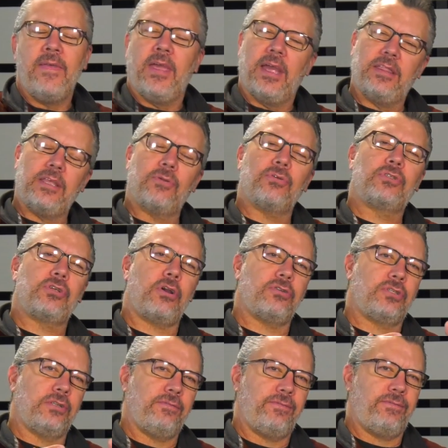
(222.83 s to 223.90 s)
and they were
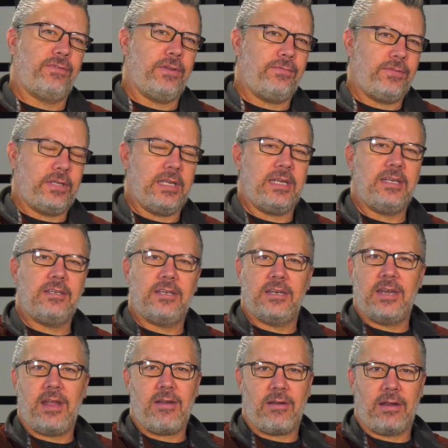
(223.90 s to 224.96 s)
charging 15
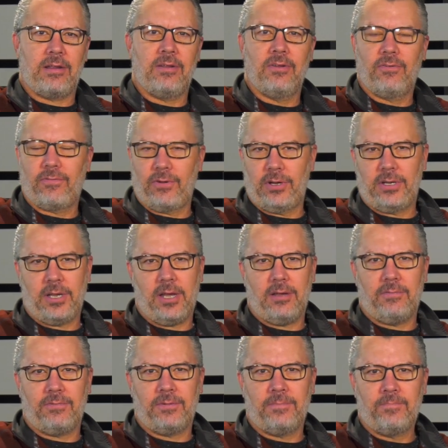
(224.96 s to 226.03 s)
denarii for a
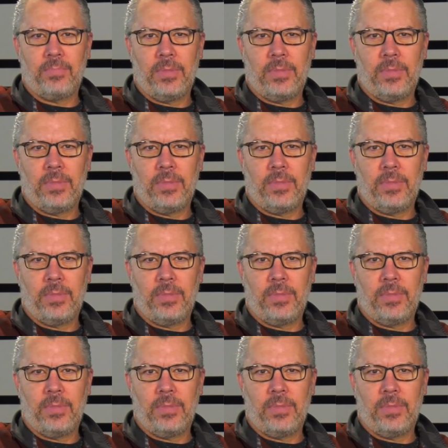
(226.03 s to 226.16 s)
dove.